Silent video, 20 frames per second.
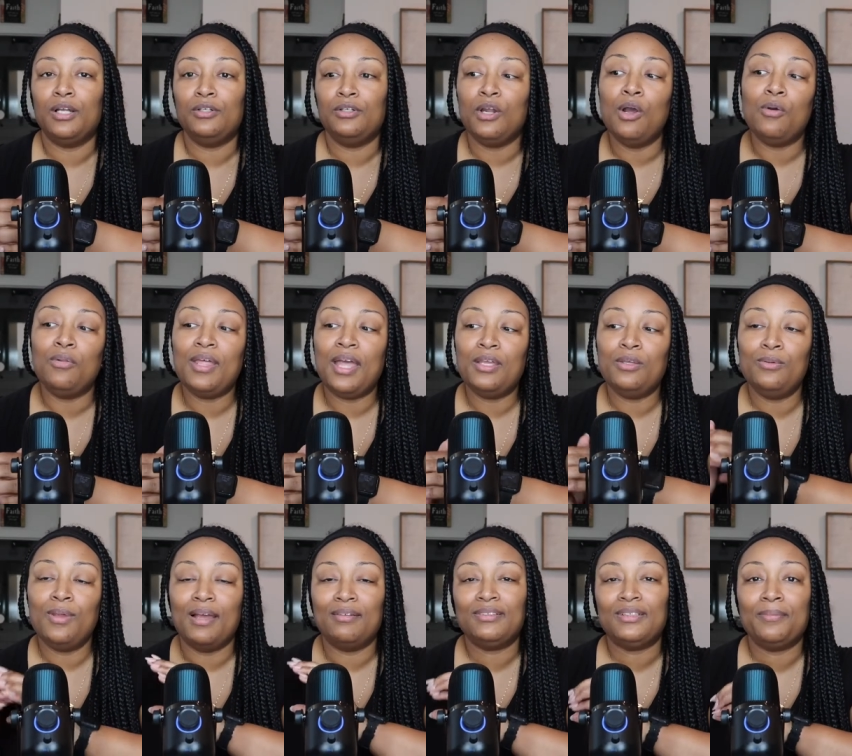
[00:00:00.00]
know that
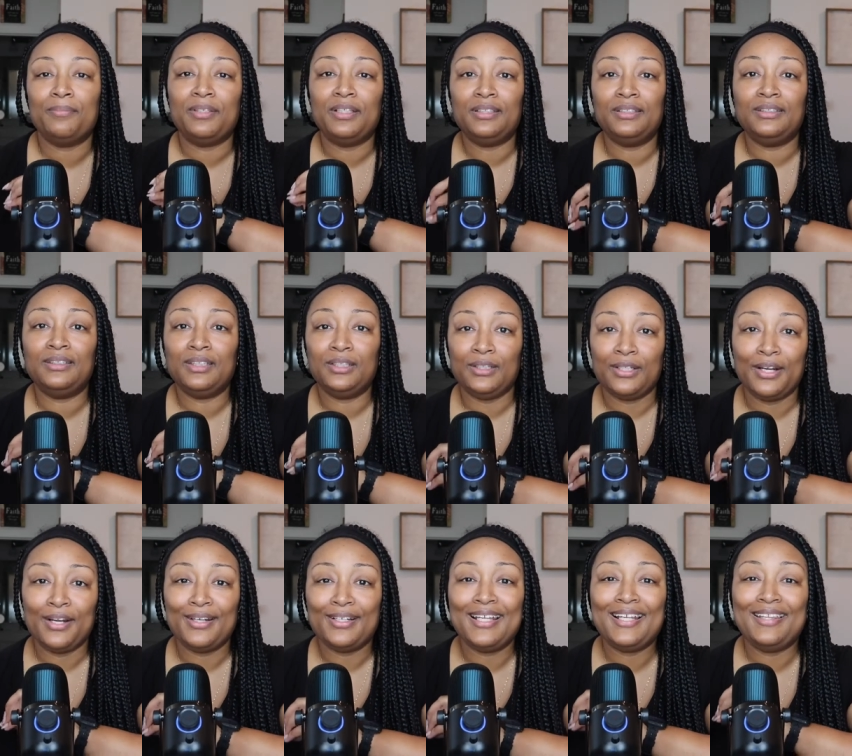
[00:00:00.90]
you have something to
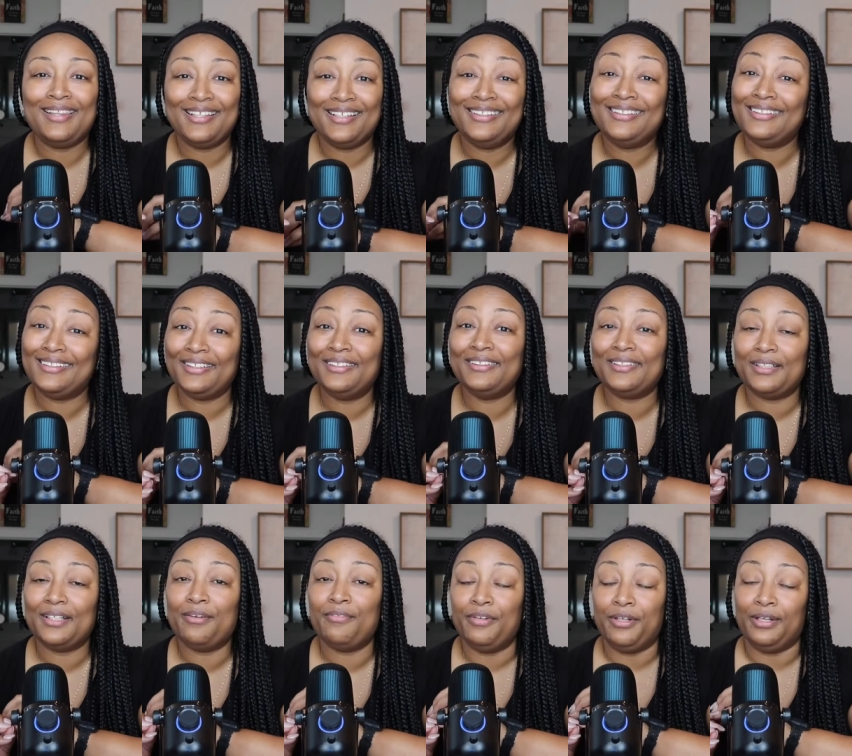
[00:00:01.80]
learn in this
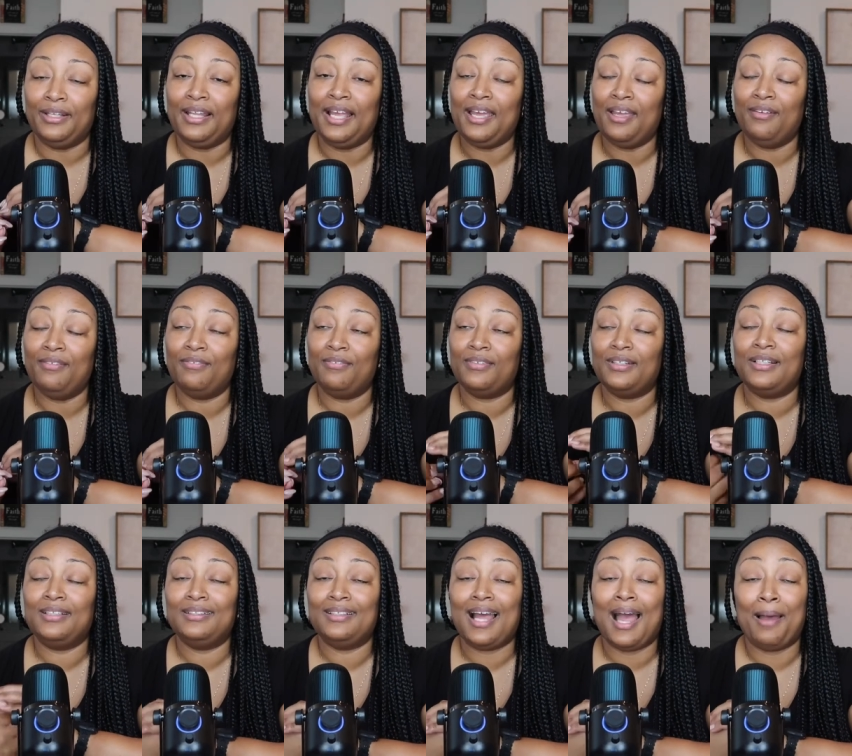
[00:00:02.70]
season of your life
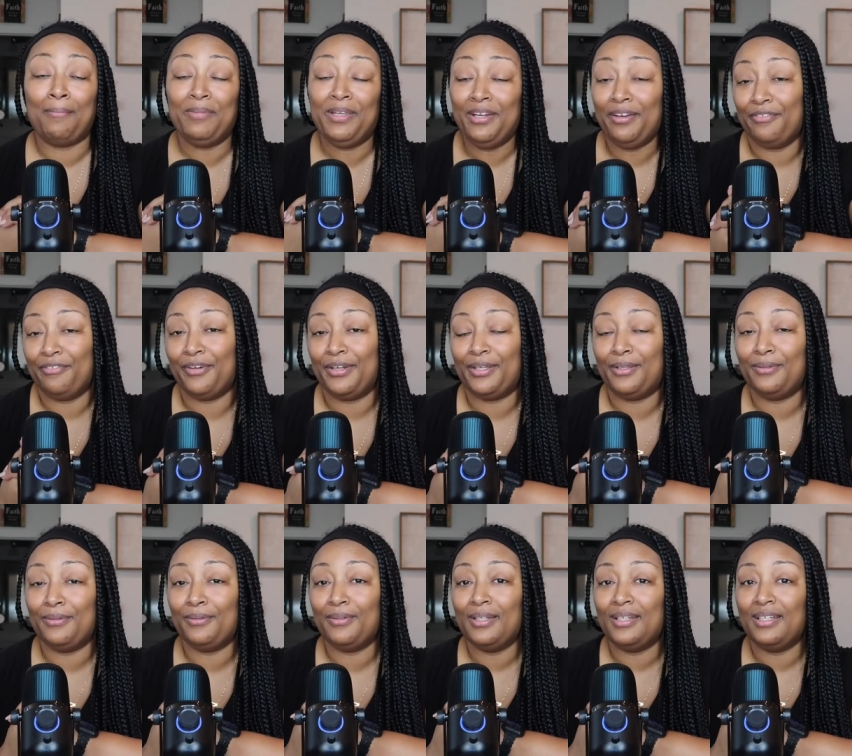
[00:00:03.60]
and I'm here for
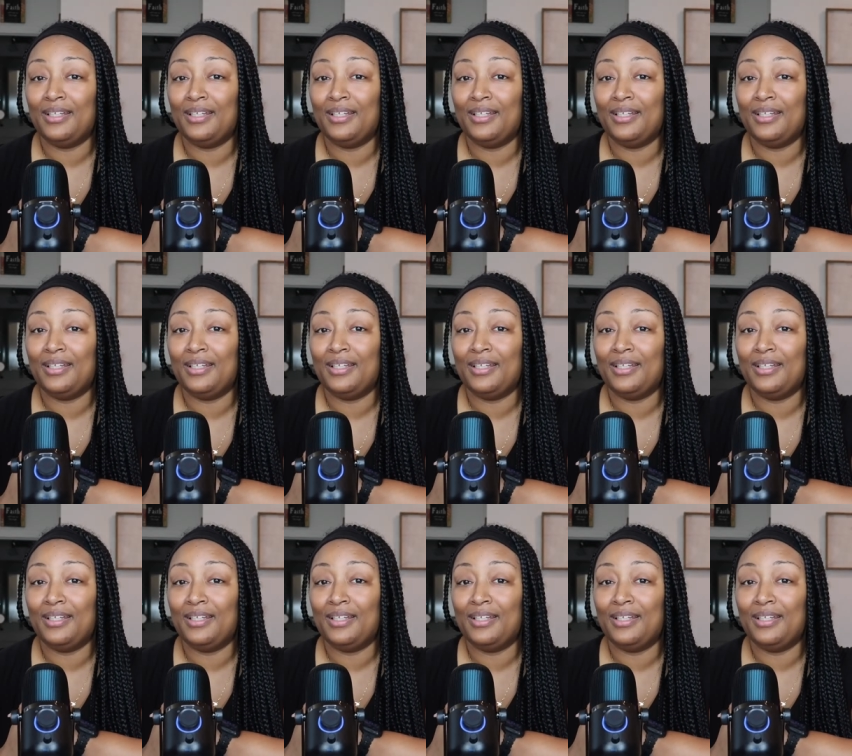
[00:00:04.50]
you.